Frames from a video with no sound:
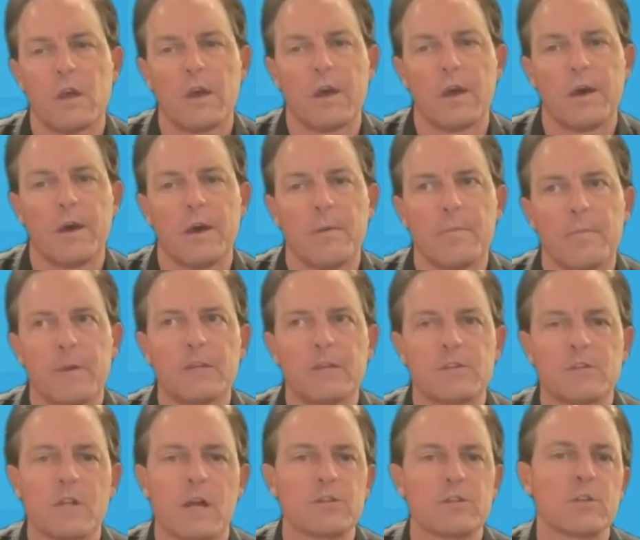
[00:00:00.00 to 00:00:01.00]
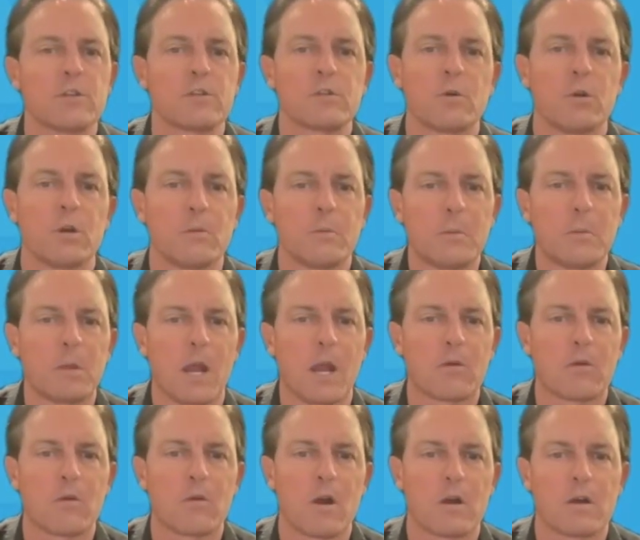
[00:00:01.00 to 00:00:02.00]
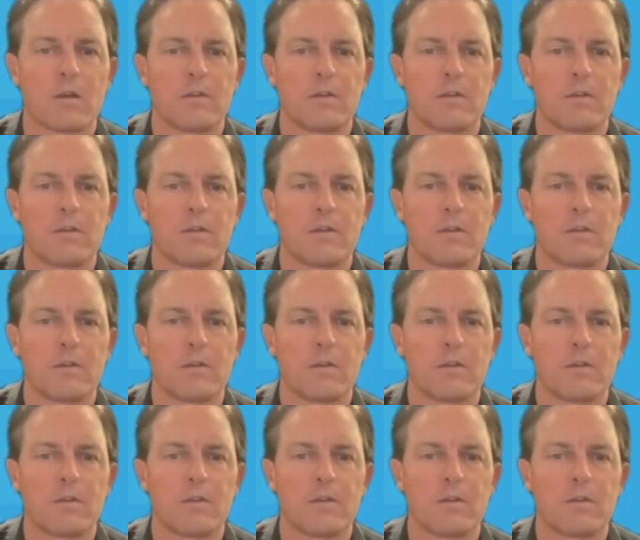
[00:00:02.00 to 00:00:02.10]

Um, it's not just going to be BlackRock.